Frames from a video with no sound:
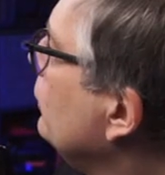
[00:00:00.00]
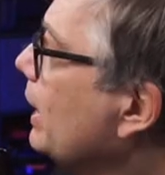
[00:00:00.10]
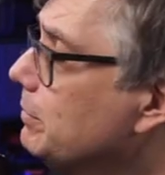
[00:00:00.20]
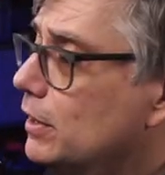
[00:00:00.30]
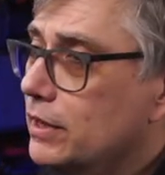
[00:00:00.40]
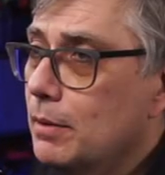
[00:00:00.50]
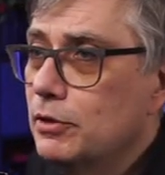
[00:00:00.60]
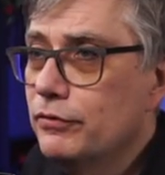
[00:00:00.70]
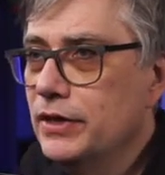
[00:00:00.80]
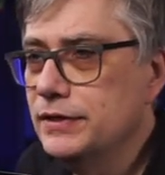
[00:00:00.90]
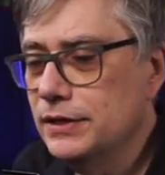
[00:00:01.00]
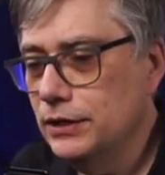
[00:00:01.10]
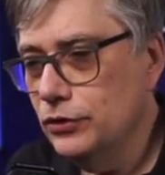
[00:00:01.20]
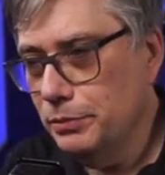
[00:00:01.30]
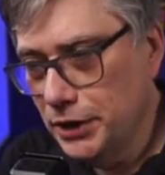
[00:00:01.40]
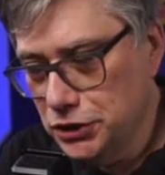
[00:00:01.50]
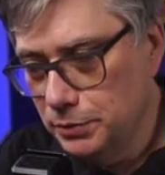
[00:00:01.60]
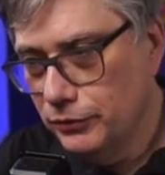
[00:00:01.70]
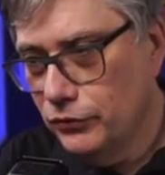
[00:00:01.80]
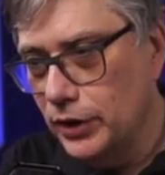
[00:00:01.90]
a couple, a couple of things I need to
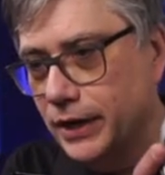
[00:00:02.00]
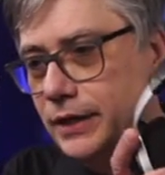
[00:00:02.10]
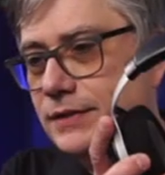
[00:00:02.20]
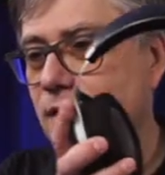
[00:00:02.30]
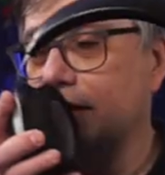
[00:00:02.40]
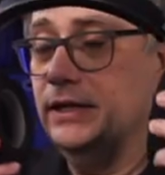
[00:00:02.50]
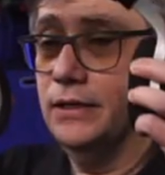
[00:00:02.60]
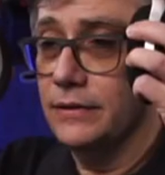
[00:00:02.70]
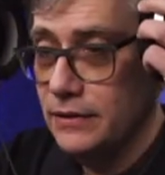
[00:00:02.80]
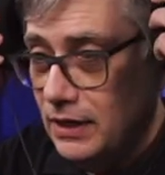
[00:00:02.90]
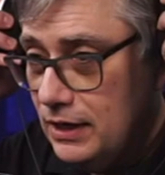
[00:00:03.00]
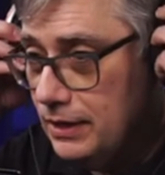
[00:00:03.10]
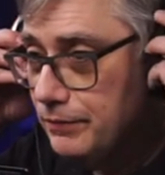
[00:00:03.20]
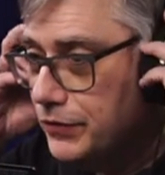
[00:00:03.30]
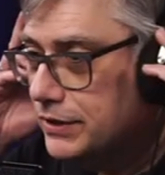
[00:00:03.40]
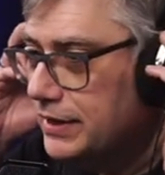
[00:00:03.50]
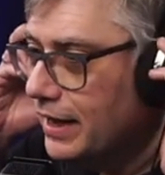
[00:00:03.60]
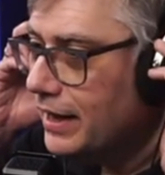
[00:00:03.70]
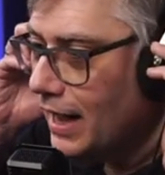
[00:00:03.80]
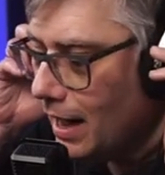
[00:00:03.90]
mention before I get started. Um,
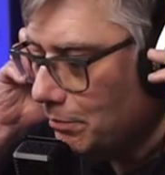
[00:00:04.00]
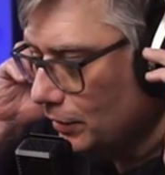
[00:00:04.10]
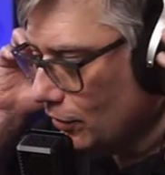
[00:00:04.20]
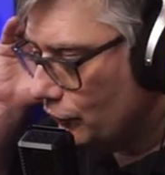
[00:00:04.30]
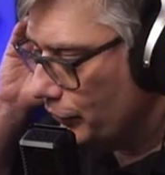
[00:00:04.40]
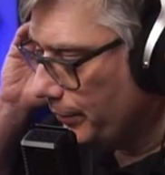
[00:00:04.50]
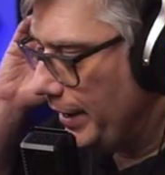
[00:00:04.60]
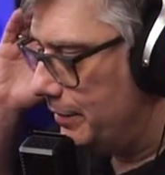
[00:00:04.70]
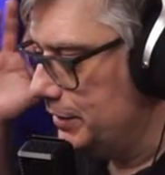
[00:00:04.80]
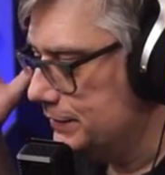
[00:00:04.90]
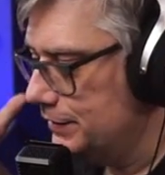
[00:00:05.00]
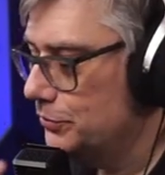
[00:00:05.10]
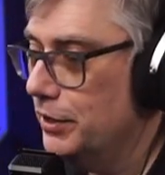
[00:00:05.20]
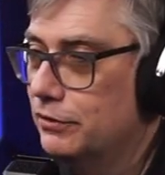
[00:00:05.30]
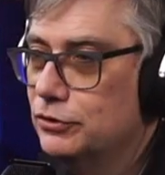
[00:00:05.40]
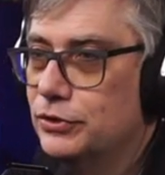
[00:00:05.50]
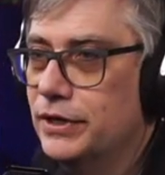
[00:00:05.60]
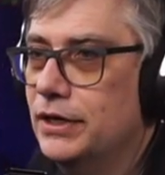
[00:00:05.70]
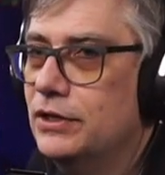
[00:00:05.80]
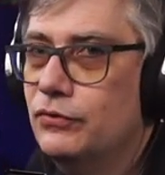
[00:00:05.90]
there are a couple of requirements that we have
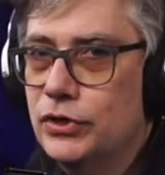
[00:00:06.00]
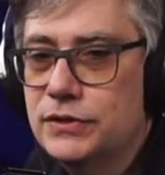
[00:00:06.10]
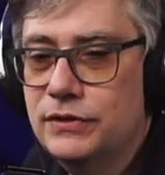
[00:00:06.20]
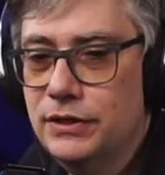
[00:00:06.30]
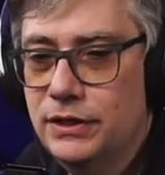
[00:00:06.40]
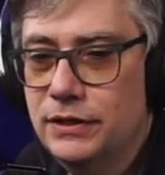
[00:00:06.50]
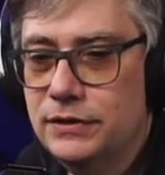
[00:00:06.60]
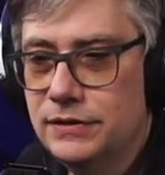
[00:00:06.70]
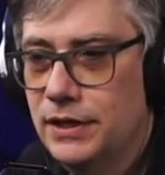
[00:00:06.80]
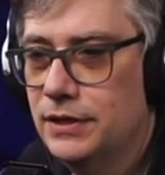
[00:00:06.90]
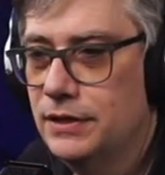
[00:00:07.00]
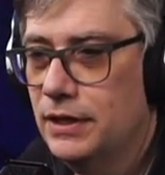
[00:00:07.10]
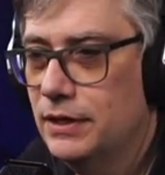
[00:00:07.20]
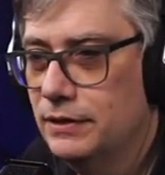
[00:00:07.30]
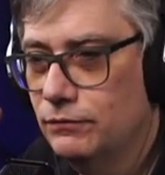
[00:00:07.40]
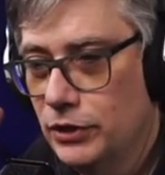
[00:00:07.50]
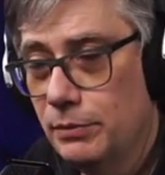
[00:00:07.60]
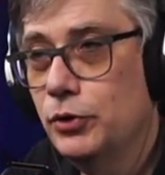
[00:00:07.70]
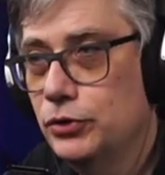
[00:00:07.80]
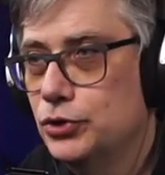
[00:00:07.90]
today. The first thing is that uh, what
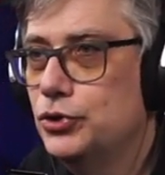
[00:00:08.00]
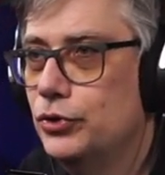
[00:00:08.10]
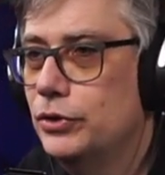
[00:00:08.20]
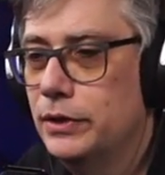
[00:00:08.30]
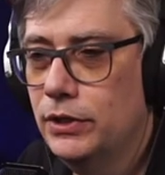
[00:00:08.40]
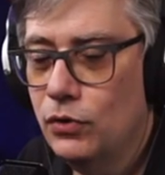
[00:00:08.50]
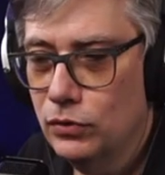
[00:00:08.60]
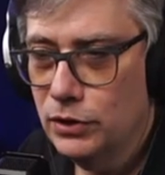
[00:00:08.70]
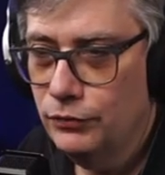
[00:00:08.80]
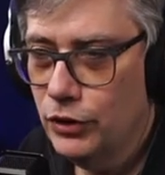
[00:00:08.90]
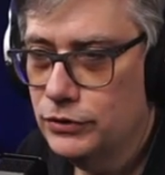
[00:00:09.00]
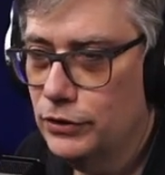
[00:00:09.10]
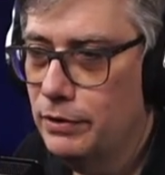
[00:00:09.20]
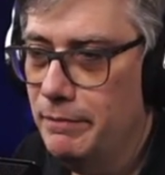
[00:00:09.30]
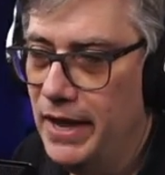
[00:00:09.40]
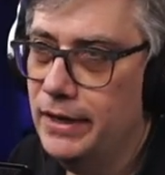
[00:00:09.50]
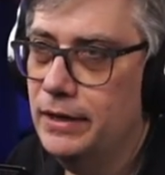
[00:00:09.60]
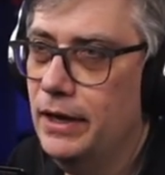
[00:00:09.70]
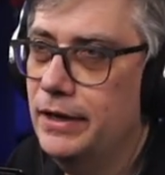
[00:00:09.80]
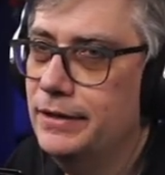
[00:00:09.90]
I'm going to show you today only works on a
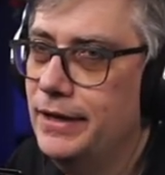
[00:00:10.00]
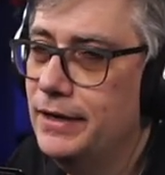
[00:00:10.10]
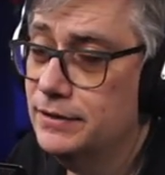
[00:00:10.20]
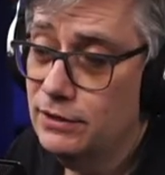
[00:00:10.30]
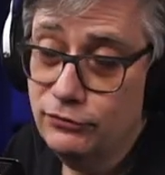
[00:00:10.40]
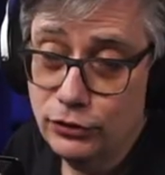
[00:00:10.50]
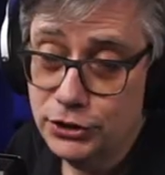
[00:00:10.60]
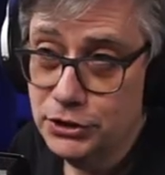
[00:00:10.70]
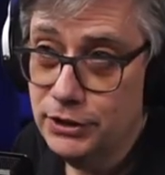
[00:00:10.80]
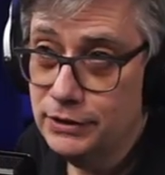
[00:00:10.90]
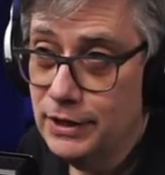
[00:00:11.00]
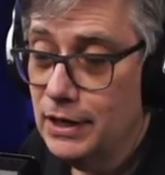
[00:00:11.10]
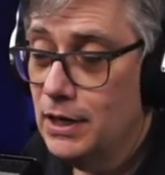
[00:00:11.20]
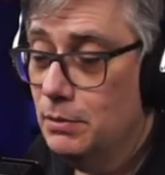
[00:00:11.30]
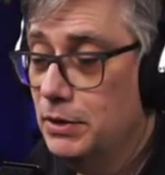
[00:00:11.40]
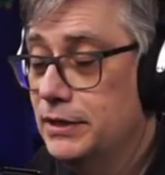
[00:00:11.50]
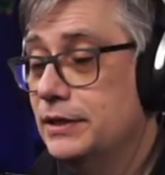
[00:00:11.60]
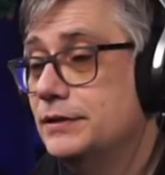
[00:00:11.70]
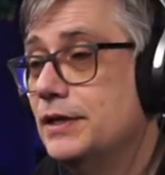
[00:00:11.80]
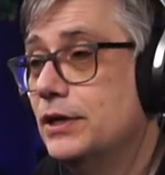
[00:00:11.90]
Mac, and that is unfortunate, but
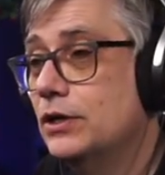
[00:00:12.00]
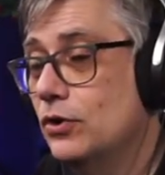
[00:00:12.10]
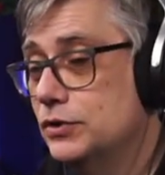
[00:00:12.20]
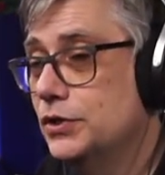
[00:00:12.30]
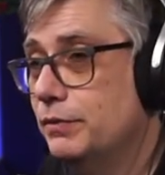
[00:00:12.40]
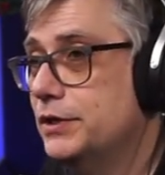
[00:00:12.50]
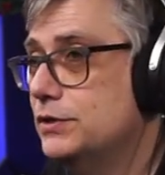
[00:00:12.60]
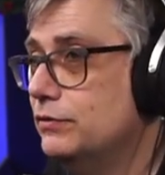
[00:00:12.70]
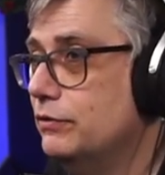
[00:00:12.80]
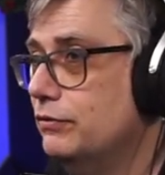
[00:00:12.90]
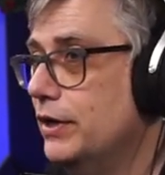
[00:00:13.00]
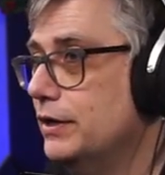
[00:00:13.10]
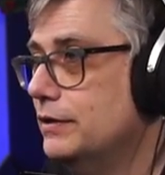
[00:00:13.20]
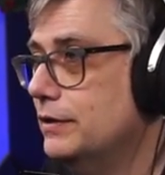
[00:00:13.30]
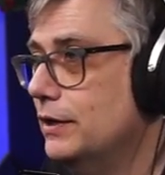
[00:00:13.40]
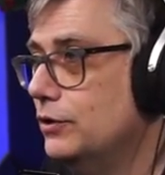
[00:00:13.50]
that is a consequence of the fact